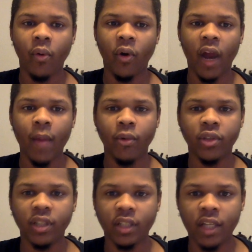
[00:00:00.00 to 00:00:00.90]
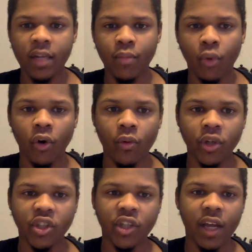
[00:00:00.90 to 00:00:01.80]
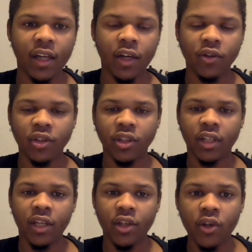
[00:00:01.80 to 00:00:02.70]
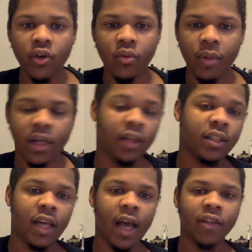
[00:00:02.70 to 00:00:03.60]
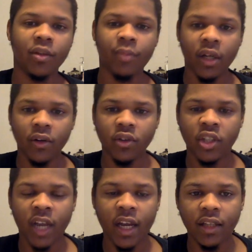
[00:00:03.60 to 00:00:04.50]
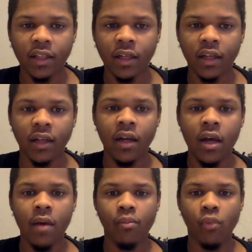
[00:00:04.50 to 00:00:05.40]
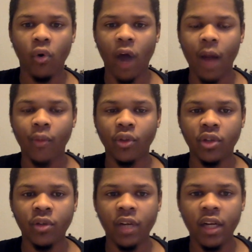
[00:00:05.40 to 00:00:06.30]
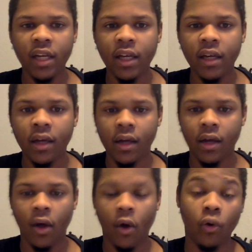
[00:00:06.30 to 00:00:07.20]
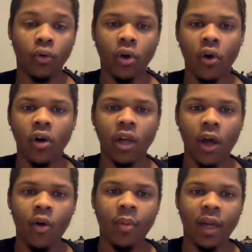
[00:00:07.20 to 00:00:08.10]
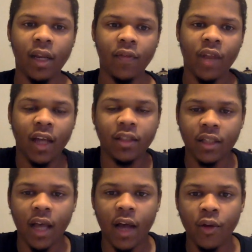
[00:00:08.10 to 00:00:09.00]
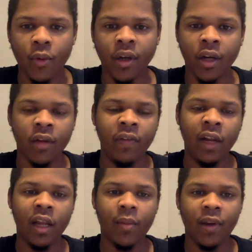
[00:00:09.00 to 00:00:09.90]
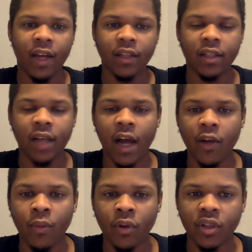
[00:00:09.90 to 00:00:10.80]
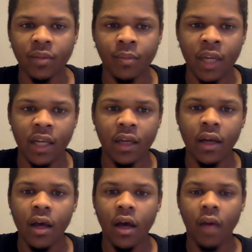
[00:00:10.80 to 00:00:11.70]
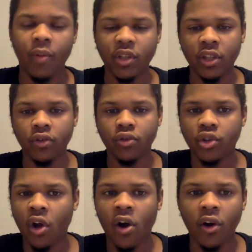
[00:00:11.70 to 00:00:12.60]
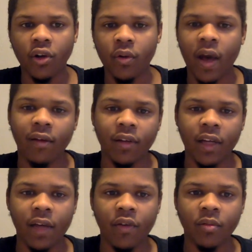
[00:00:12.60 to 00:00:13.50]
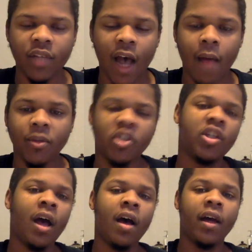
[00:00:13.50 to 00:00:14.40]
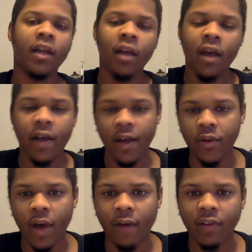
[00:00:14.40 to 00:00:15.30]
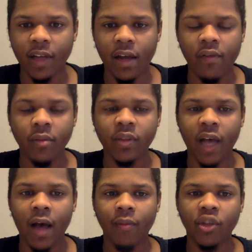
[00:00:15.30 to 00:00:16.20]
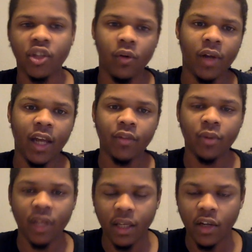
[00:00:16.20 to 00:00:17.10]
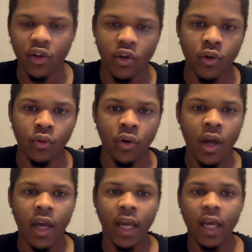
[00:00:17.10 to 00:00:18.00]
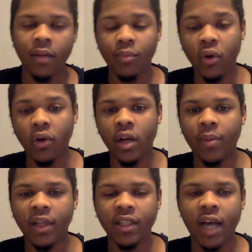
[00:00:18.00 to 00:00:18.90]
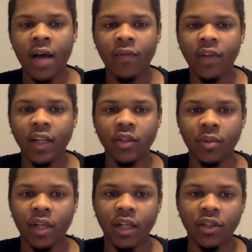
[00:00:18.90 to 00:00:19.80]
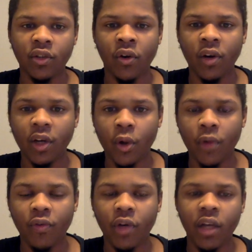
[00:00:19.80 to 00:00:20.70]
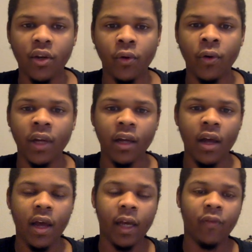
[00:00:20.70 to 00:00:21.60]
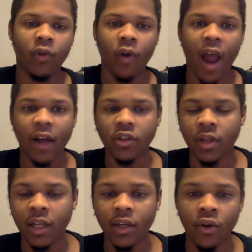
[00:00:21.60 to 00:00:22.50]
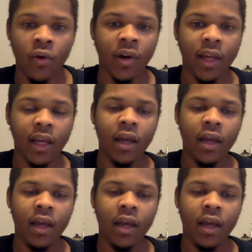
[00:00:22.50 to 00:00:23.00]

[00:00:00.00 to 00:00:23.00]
were able to see more of what Shai Gilgeous can do because he has a bigger chance and a more opportunity on Oklahoma. And if that's the guy you want to develop and that's the guy you want to be a potential star, you have to give him time to shine and you have to give him time to showcase what he can do and build up his confidence, because you only know if you can do it if you're actually doing it.